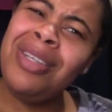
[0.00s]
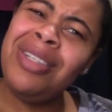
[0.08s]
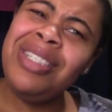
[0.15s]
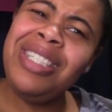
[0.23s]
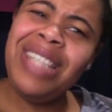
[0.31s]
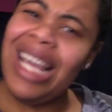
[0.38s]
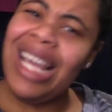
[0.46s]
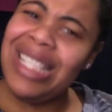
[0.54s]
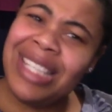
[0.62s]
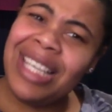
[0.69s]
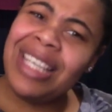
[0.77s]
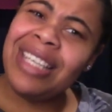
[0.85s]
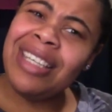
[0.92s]

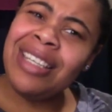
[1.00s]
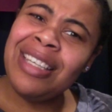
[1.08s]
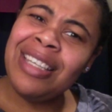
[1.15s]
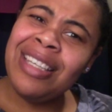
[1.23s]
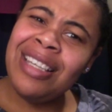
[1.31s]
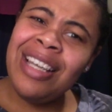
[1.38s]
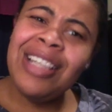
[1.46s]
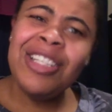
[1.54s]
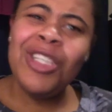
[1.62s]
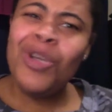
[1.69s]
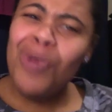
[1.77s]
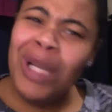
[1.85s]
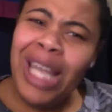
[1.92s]
Jussie,
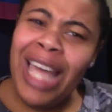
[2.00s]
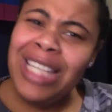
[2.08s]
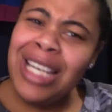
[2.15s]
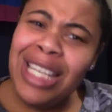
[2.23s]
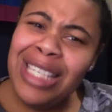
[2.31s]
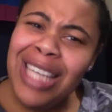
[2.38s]
you allegedly